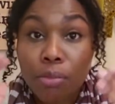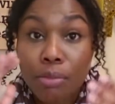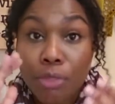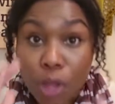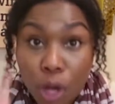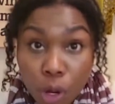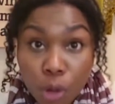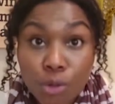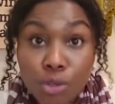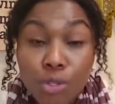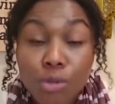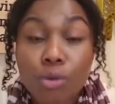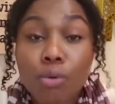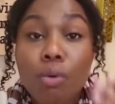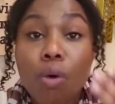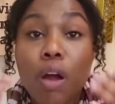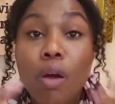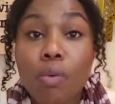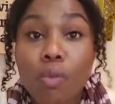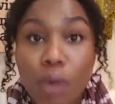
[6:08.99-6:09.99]
those
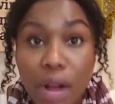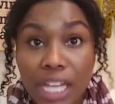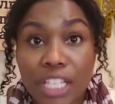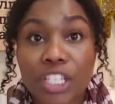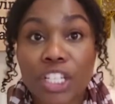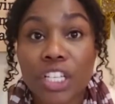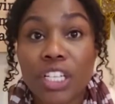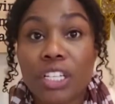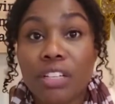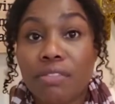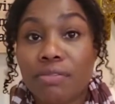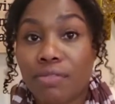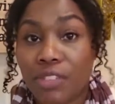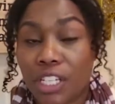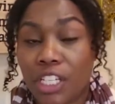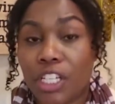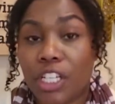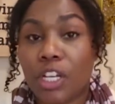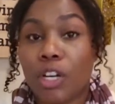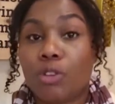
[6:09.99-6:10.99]
who are watching the
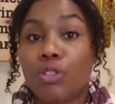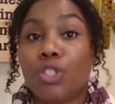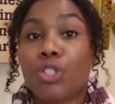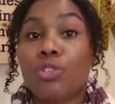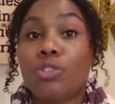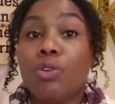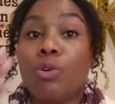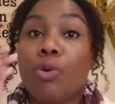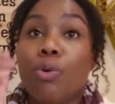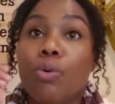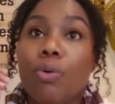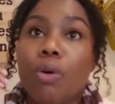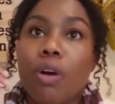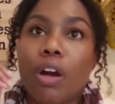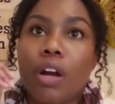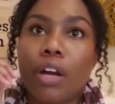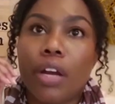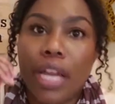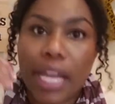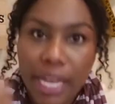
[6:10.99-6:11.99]
video who
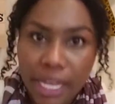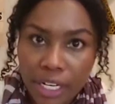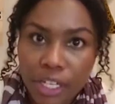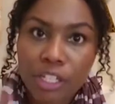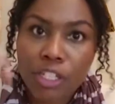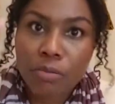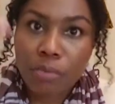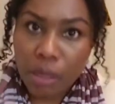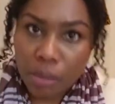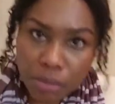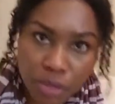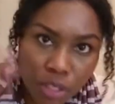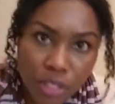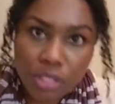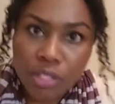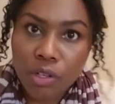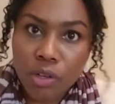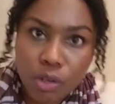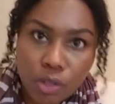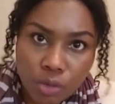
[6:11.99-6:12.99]
are editors,
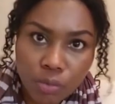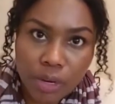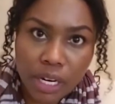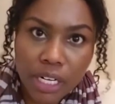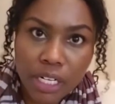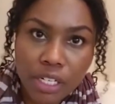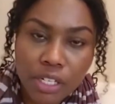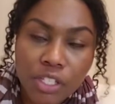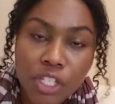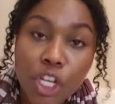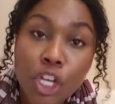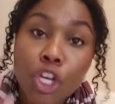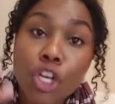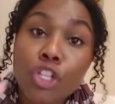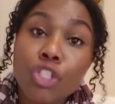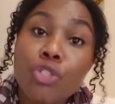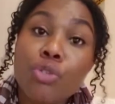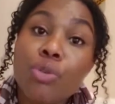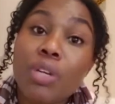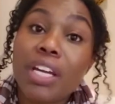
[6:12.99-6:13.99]
publishers, or ghostwriters
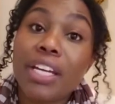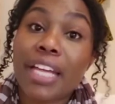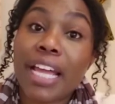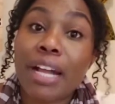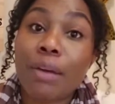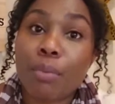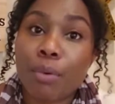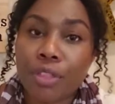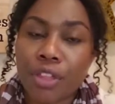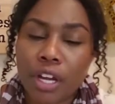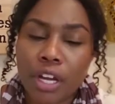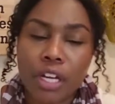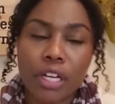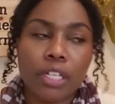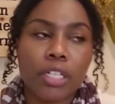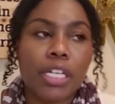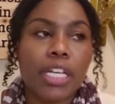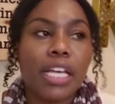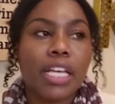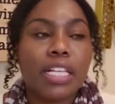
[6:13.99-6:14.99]
to connect with
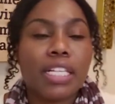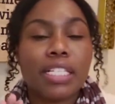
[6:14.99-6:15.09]
her.